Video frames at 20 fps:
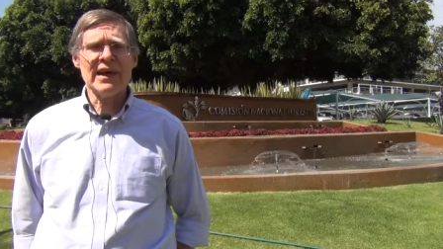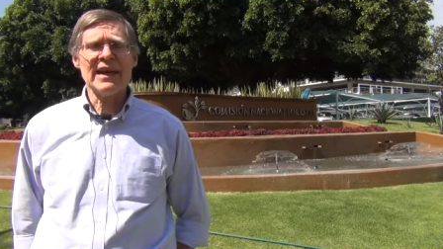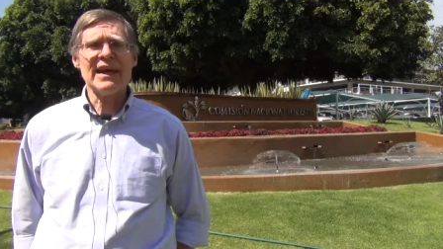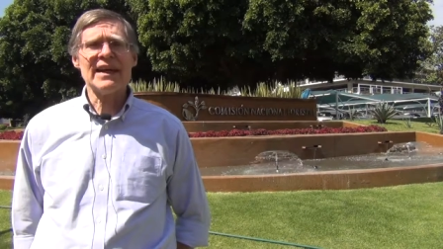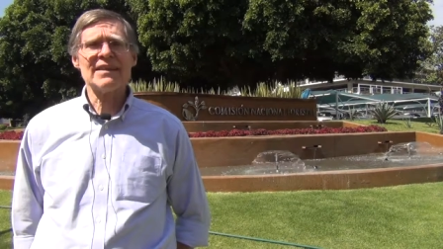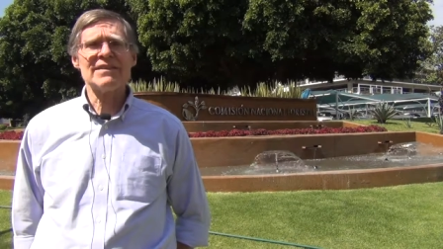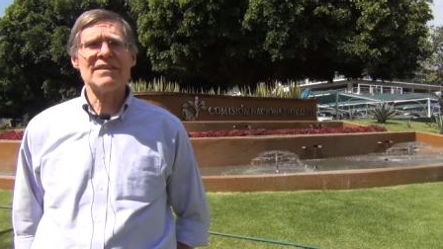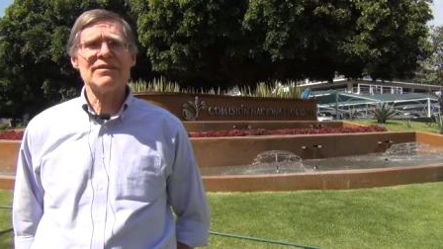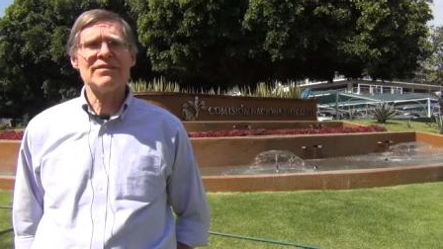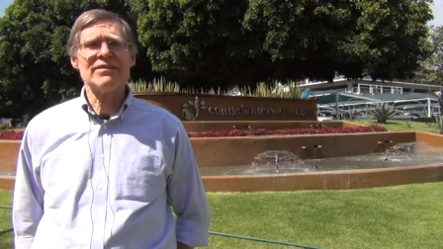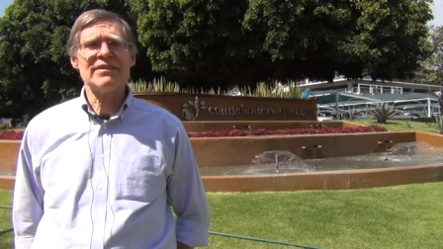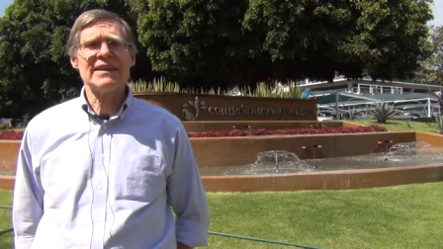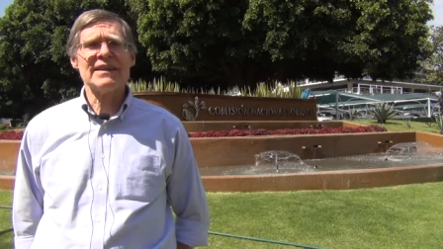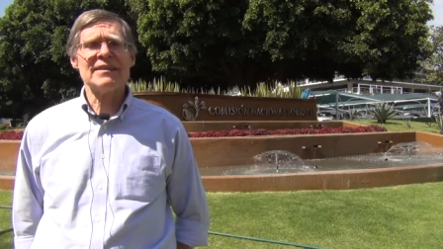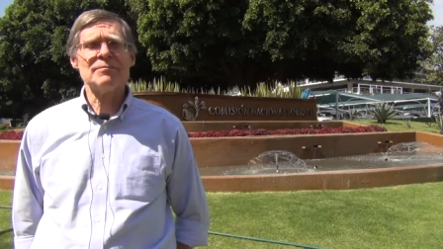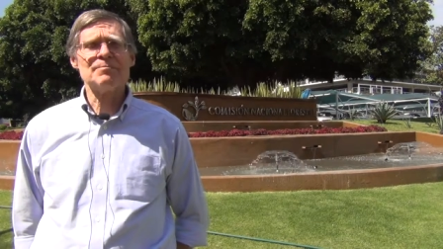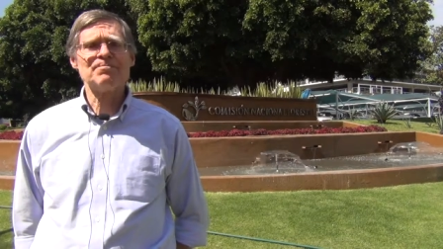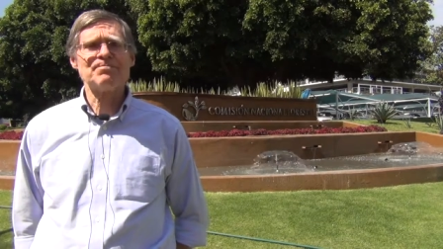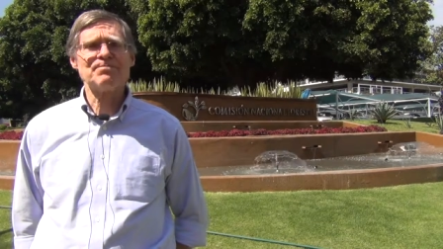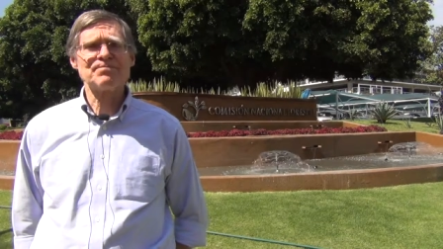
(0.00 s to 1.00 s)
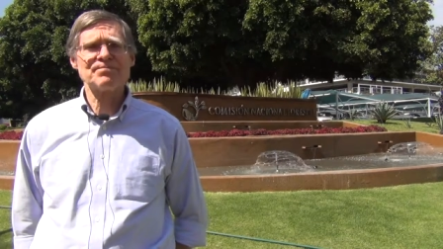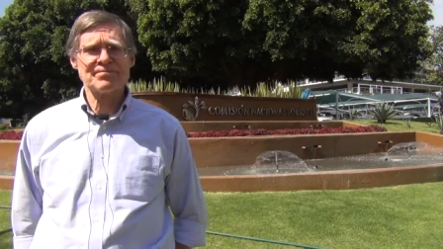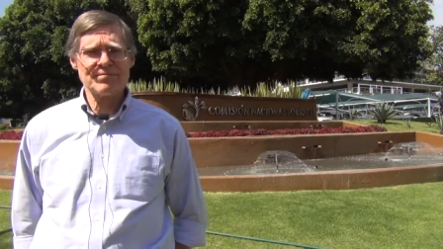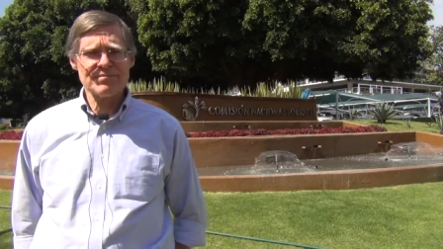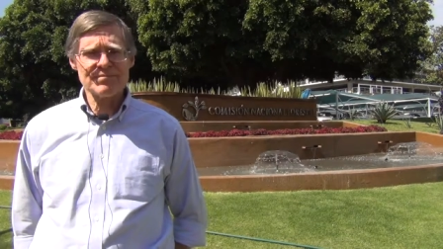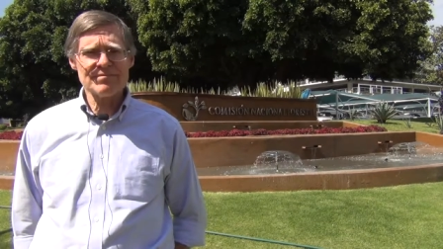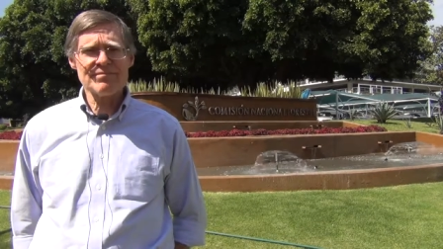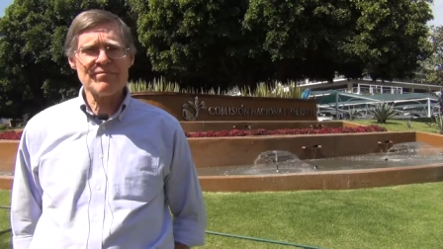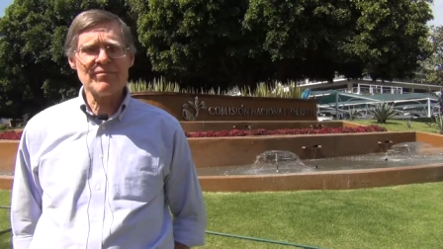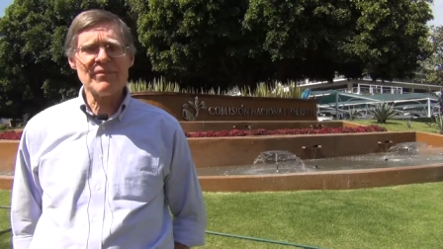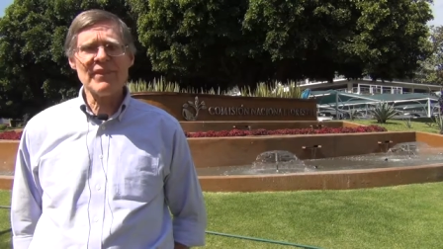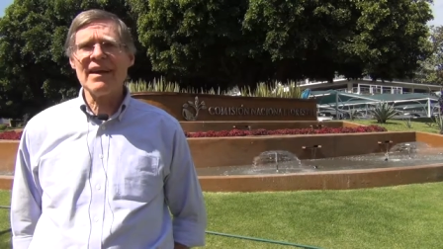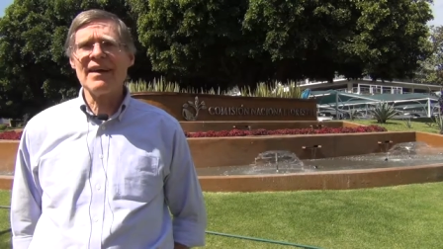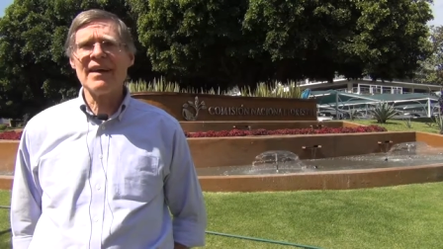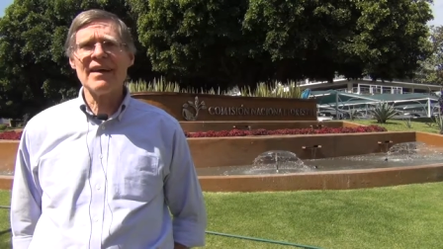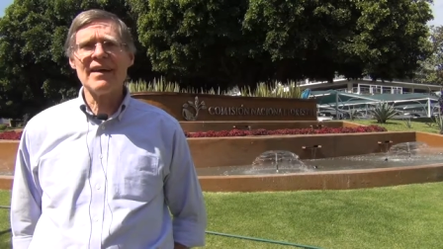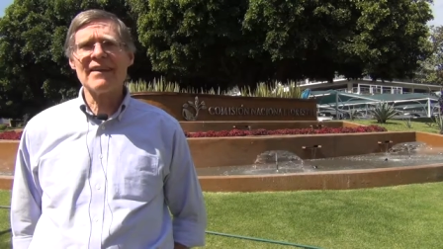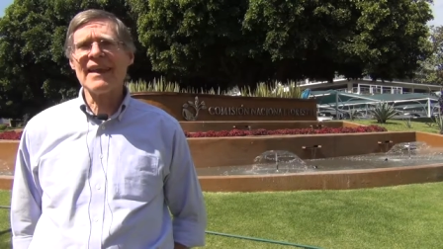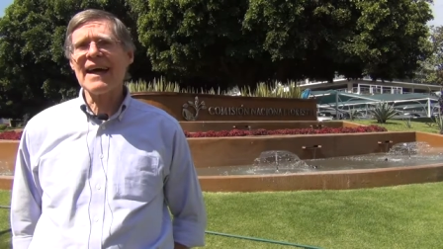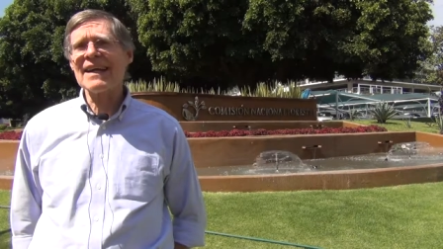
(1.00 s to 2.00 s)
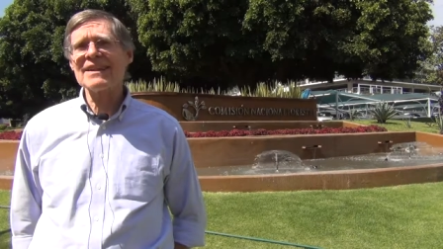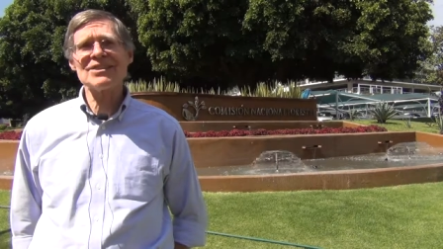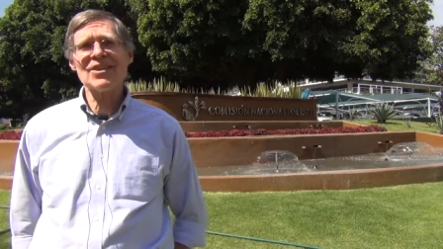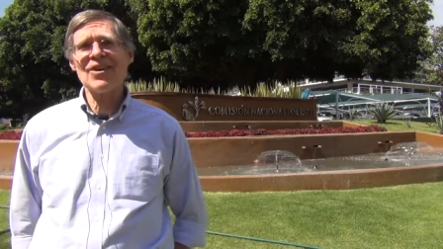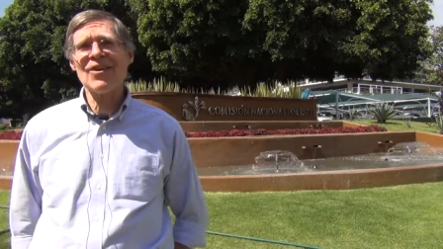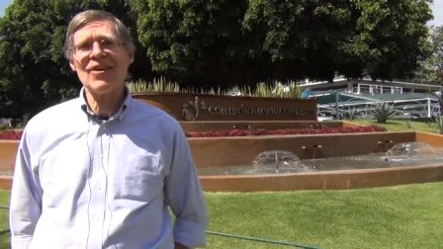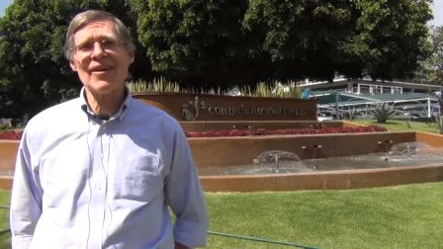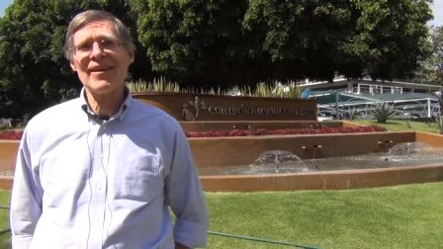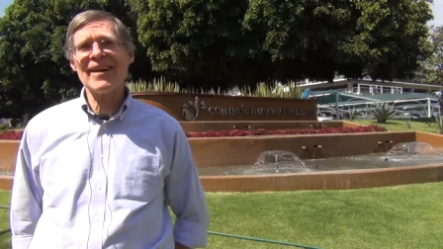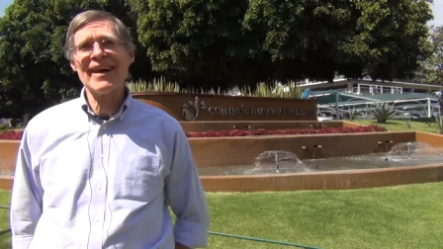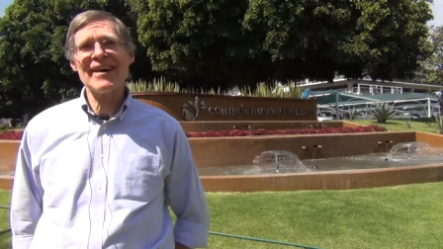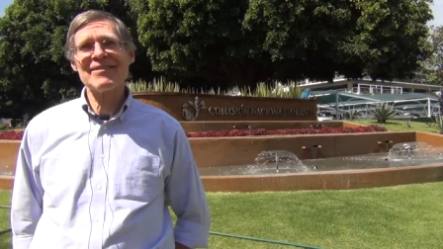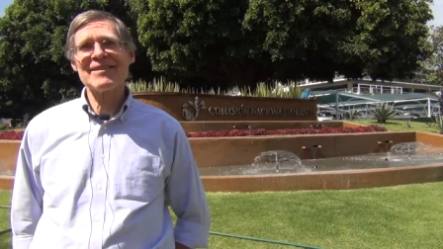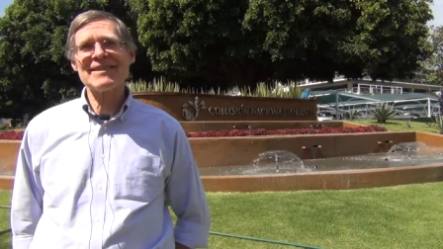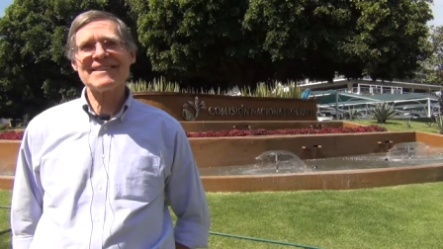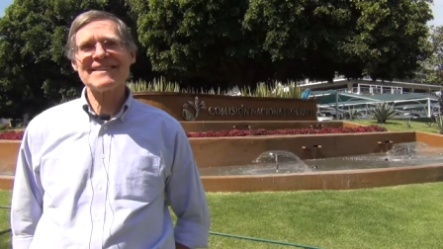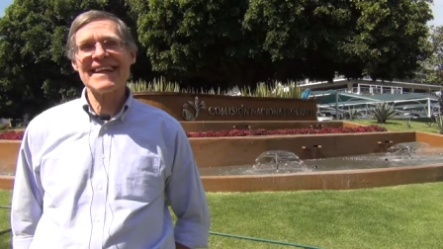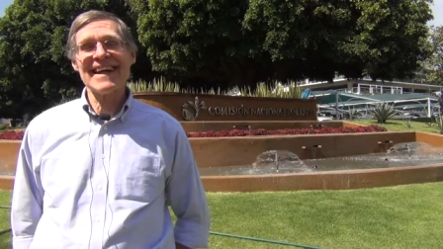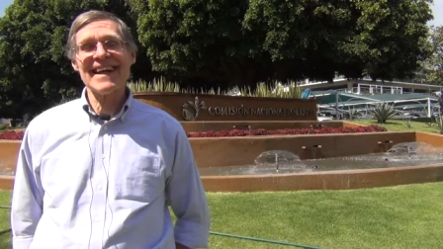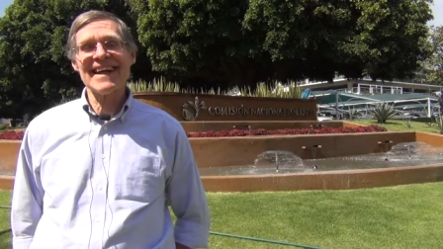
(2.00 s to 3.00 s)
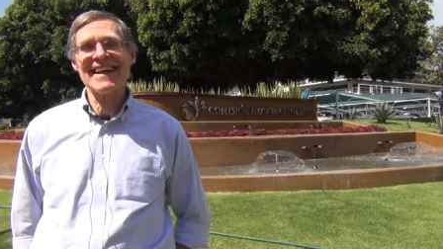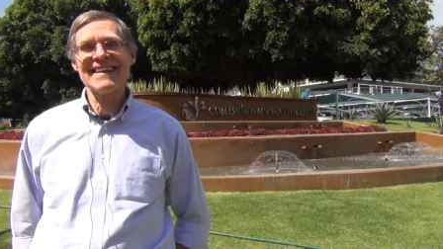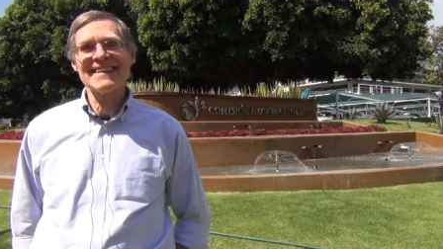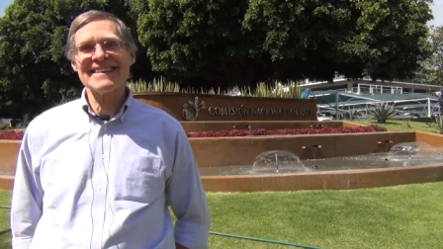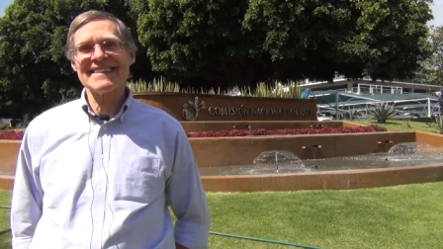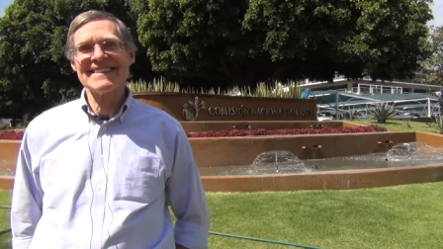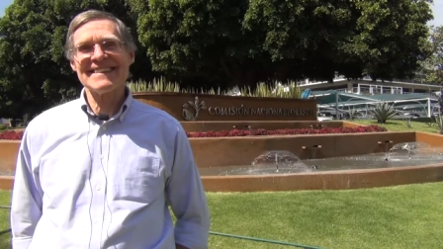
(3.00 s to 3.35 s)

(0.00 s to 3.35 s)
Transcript: activity. That's all I would say.